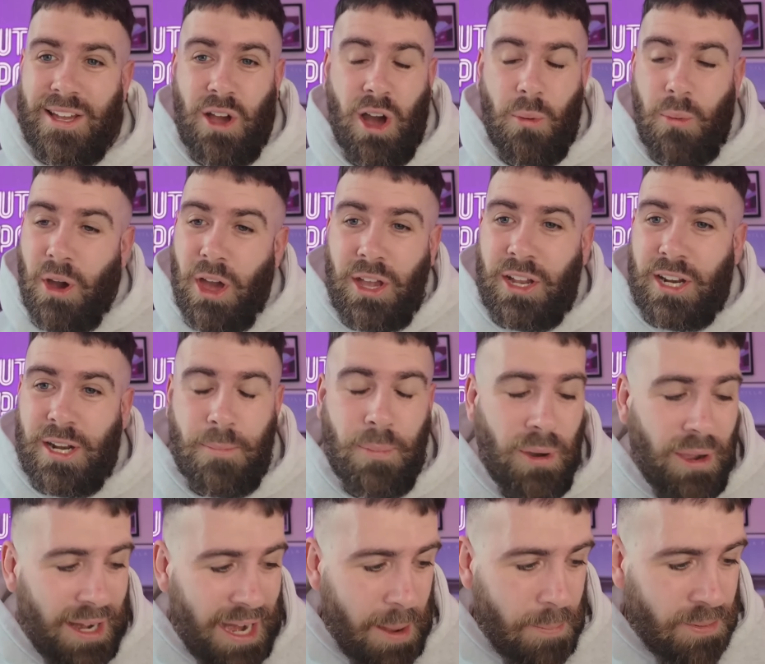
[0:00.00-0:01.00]
I weren't going to
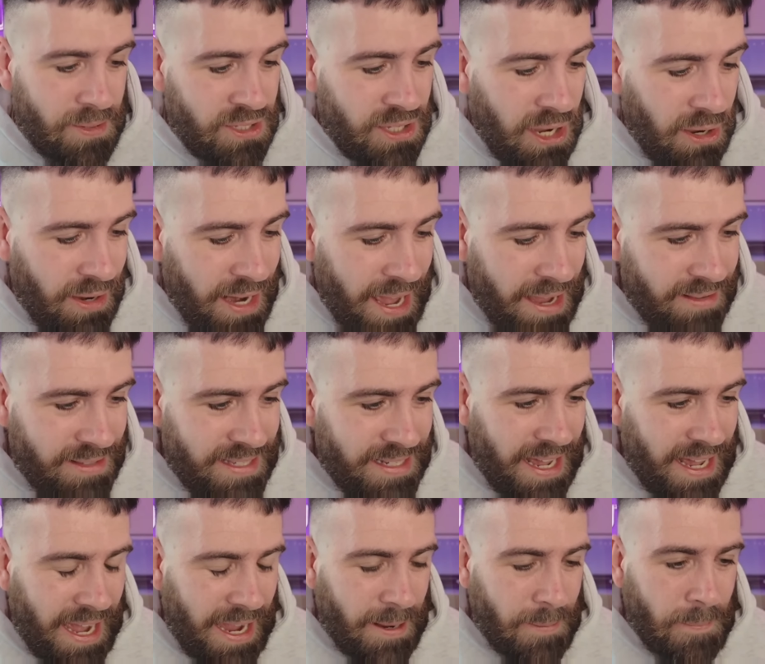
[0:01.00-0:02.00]
put an episode out
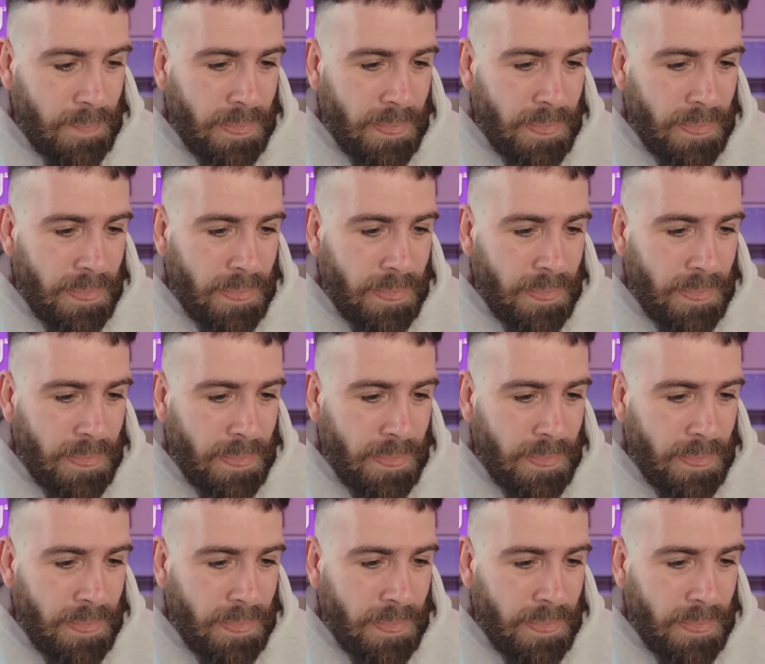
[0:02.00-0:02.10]
today.